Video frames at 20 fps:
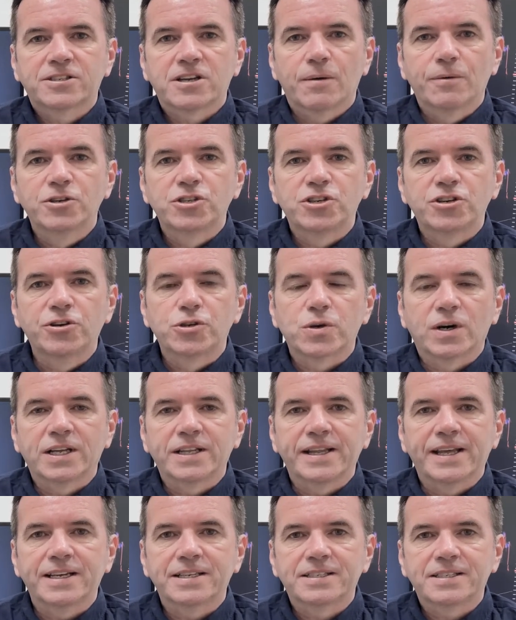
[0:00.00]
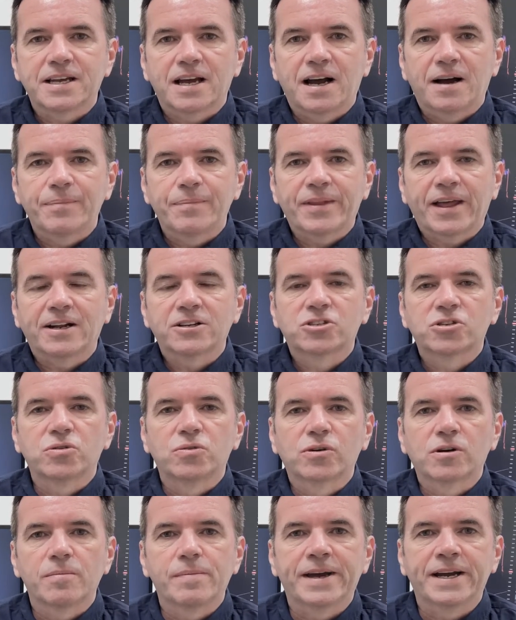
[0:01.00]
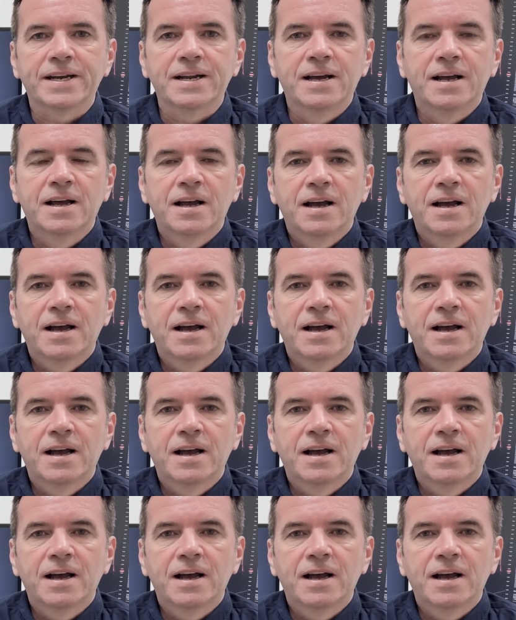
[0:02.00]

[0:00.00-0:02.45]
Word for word: So, as usual in this, um, I'll talk a bit